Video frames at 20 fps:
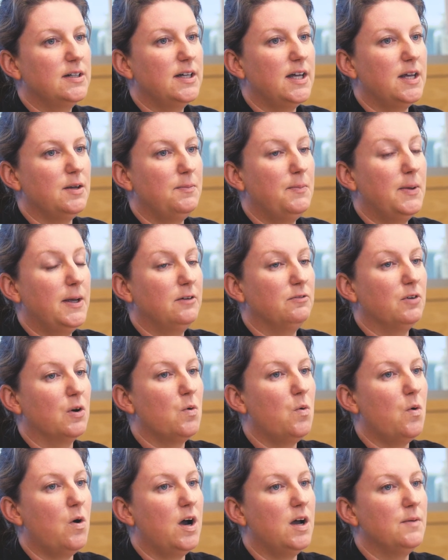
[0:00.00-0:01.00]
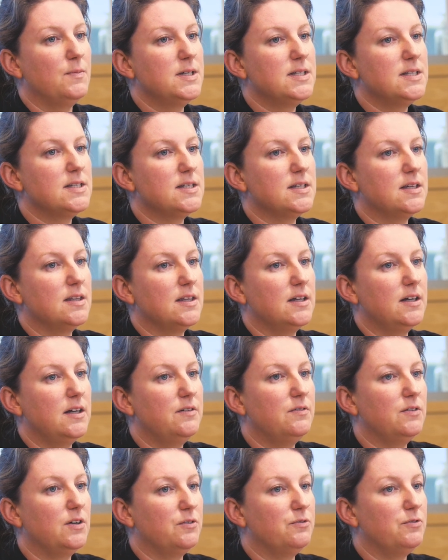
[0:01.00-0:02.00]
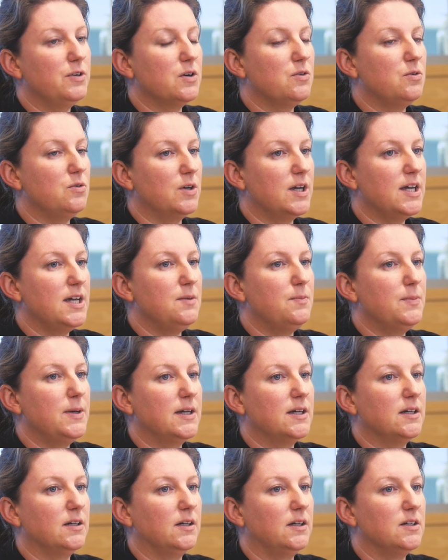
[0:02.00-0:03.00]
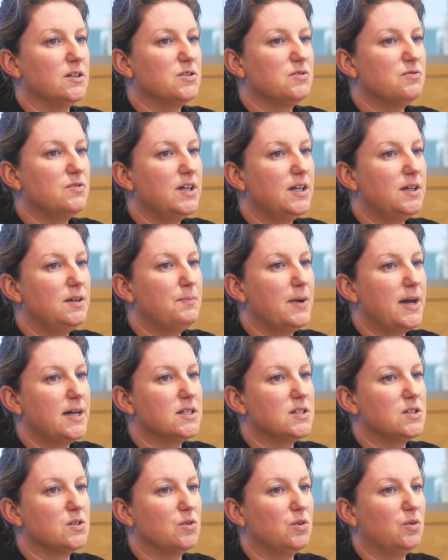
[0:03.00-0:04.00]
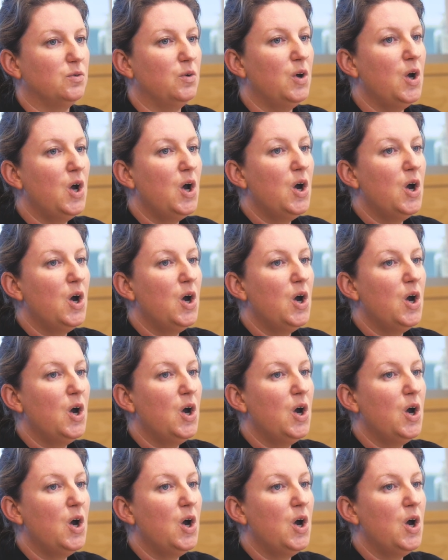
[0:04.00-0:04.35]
keeping requirements, and the level of record keeping is really based on